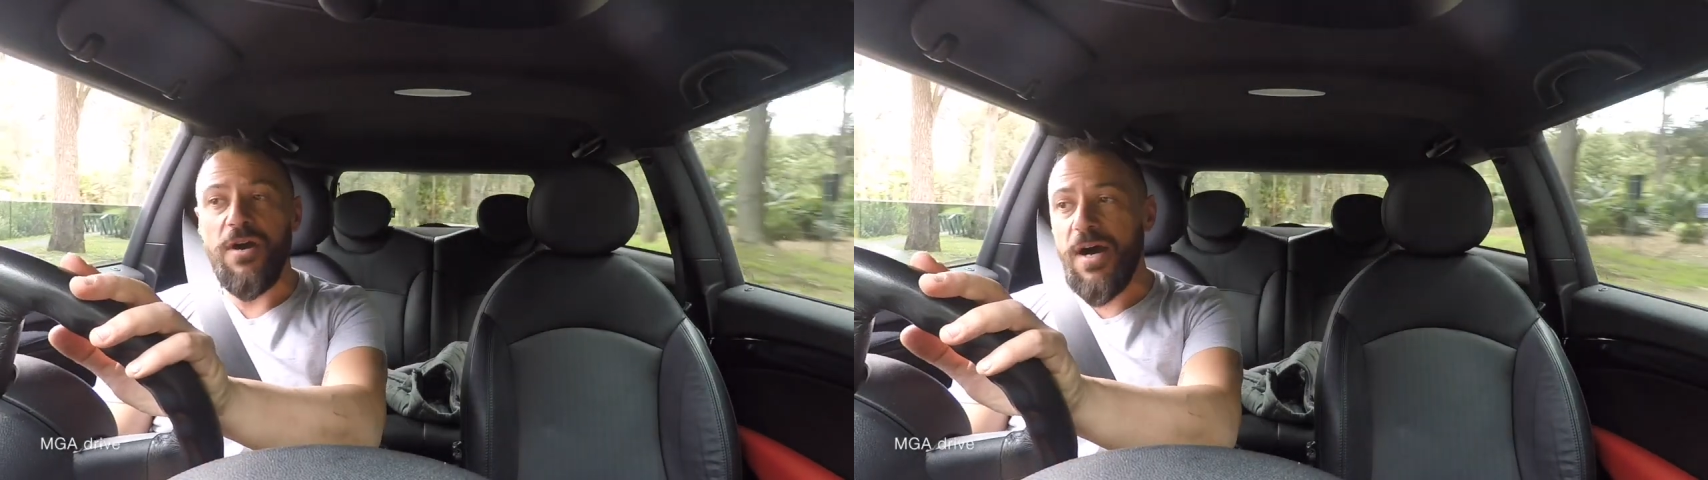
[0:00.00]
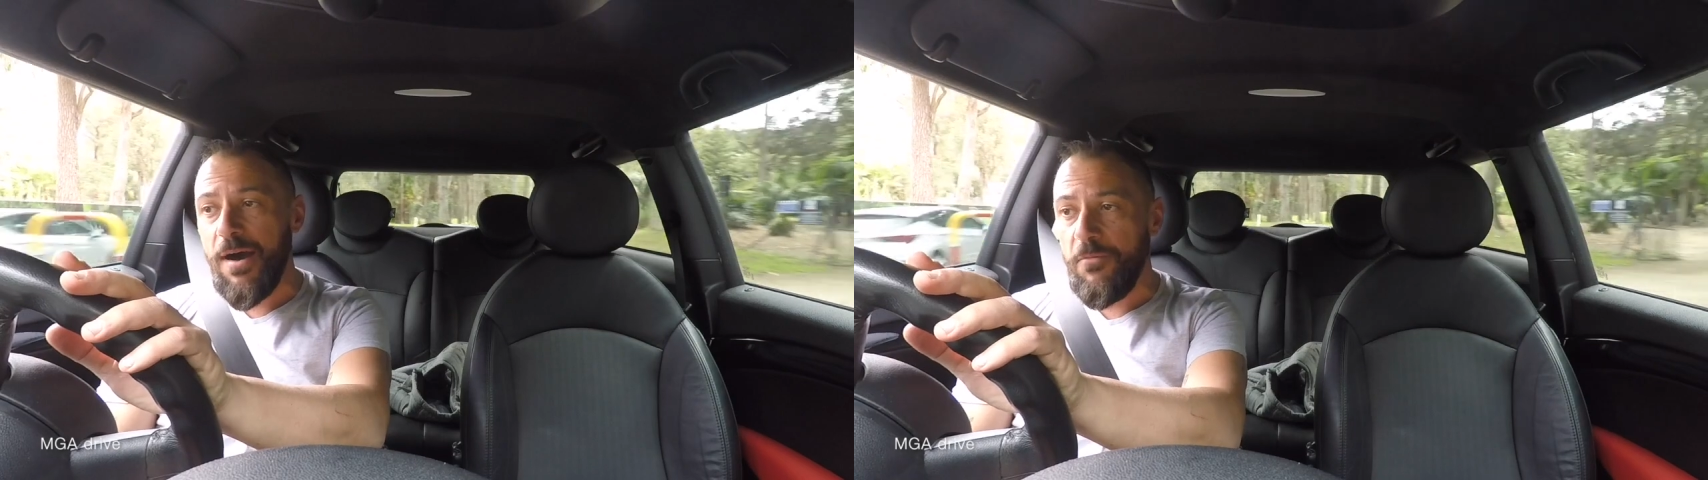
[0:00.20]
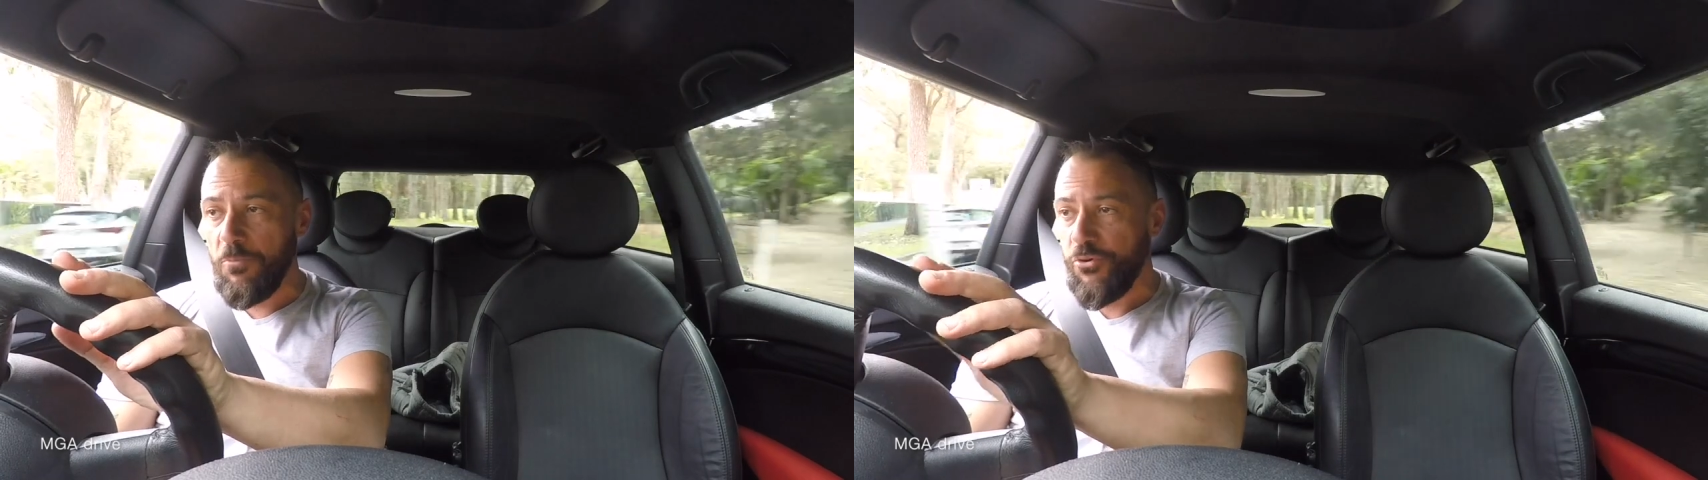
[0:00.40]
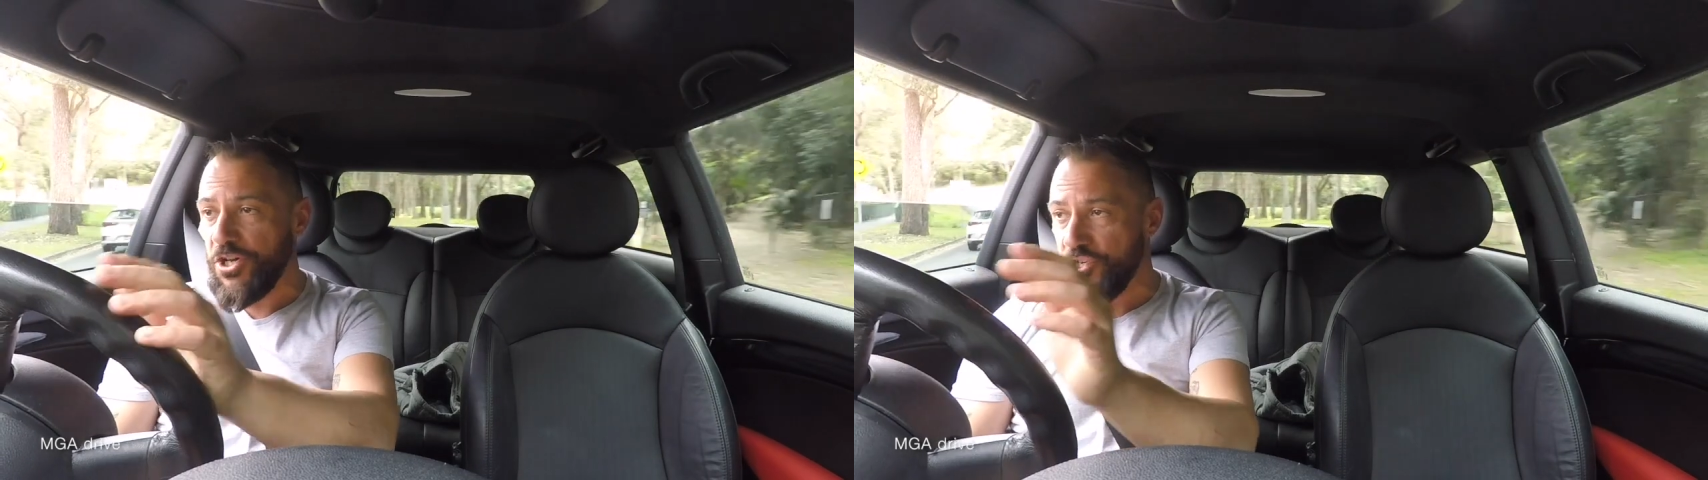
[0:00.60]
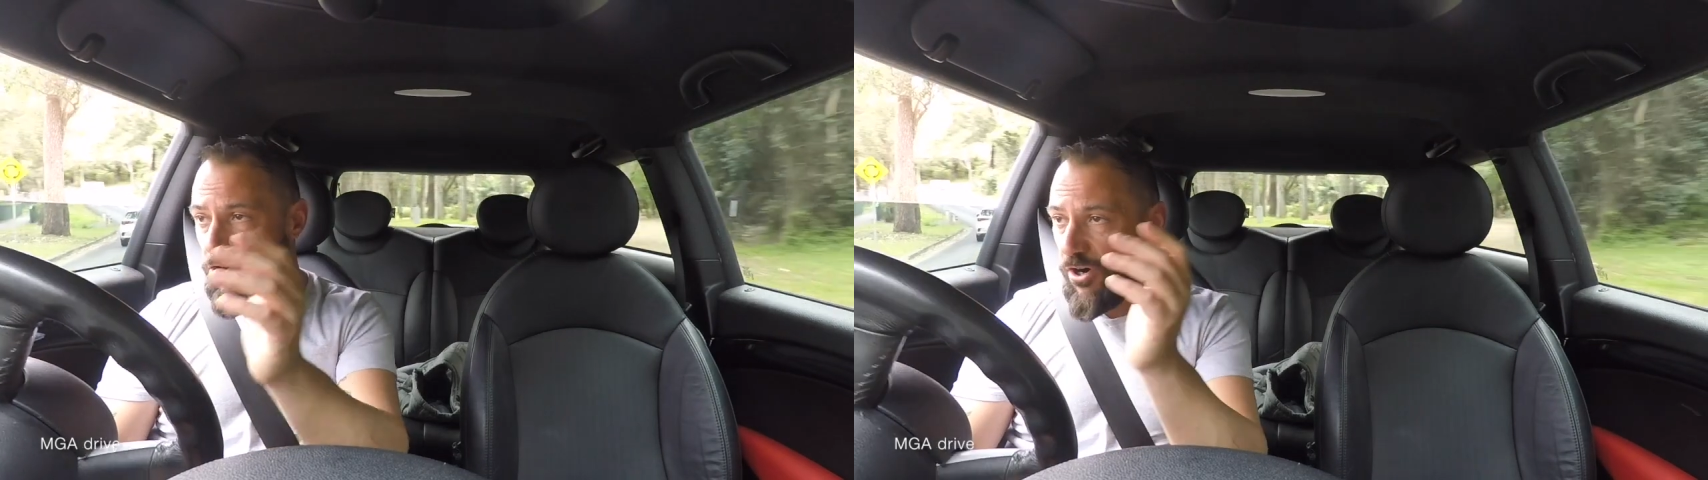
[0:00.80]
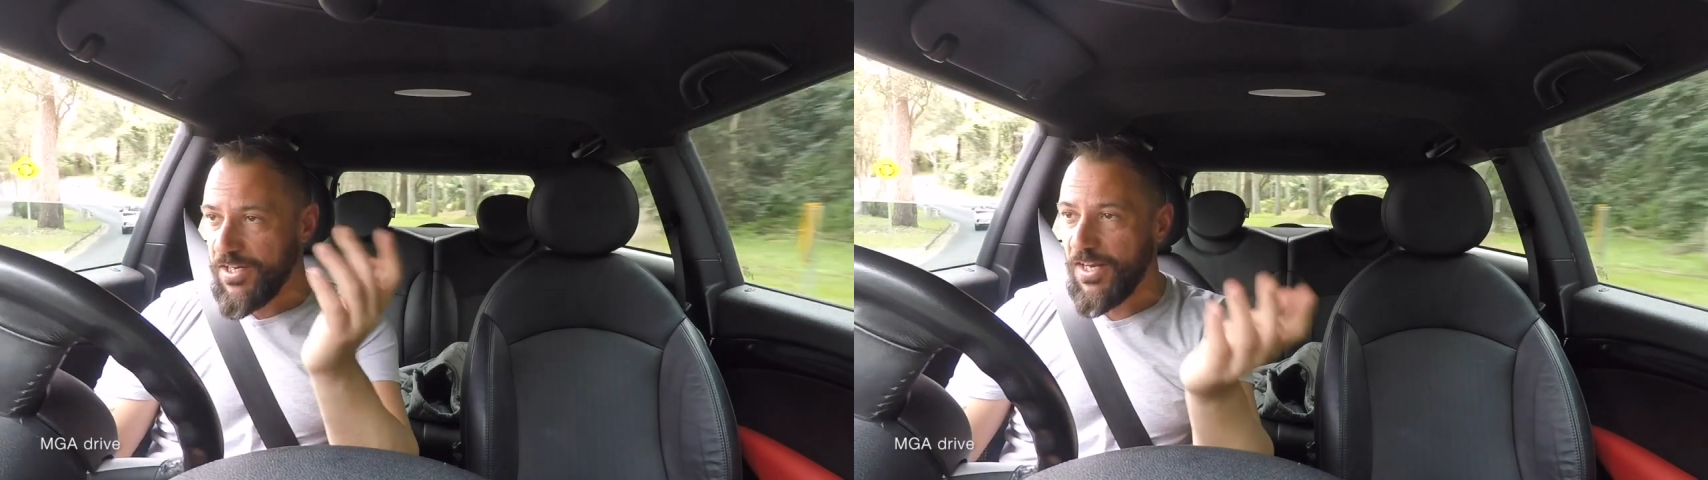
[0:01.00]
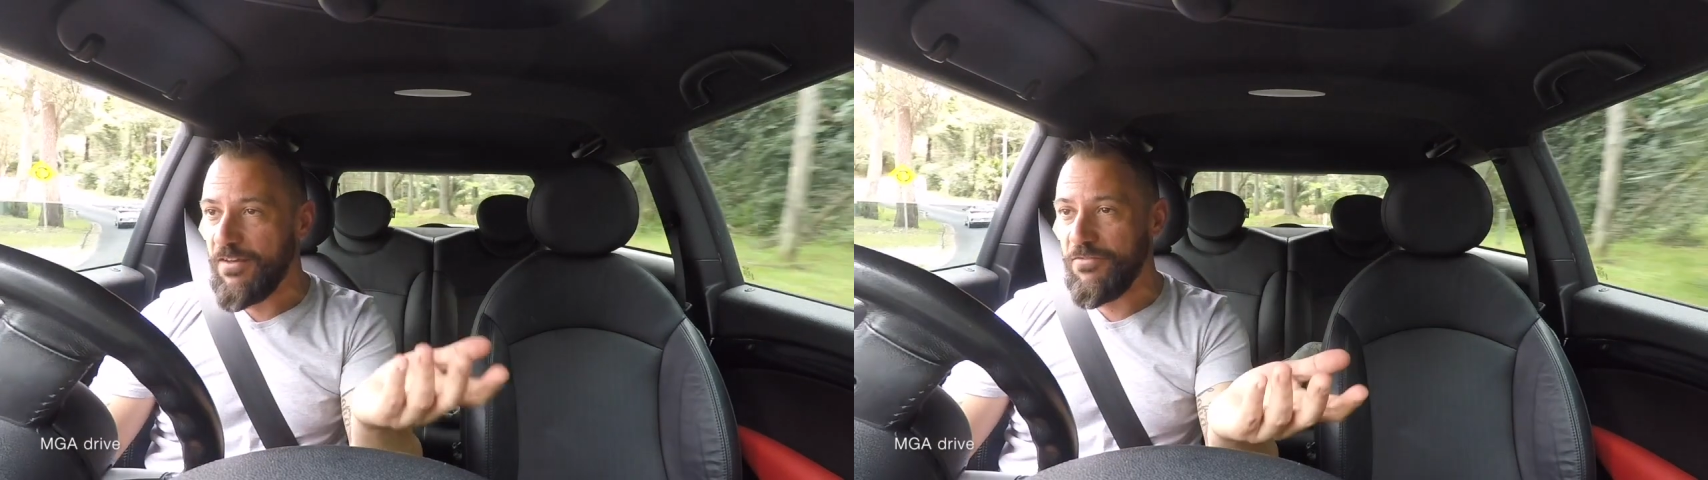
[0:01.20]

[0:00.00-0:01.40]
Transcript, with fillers: Um, I'm pretty sure I did leave